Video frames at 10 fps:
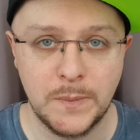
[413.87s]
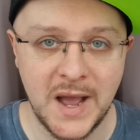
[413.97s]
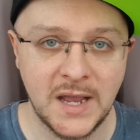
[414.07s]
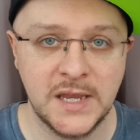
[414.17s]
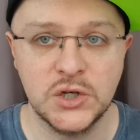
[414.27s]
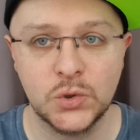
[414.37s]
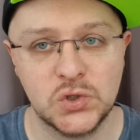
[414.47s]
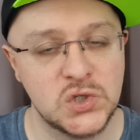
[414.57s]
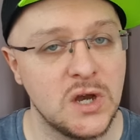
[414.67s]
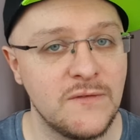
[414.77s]
package or
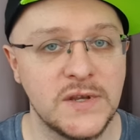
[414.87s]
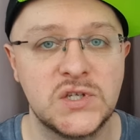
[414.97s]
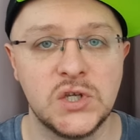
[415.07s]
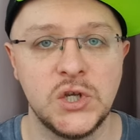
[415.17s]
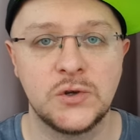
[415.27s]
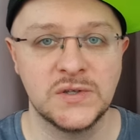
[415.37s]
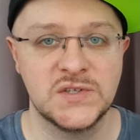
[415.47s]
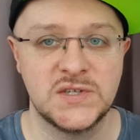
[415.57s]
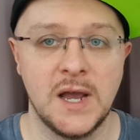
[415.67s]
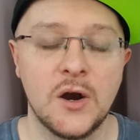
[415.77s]
service that you can
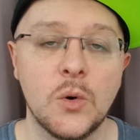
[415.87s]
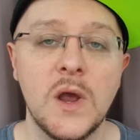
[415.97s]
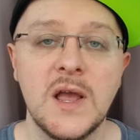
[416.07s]
sell,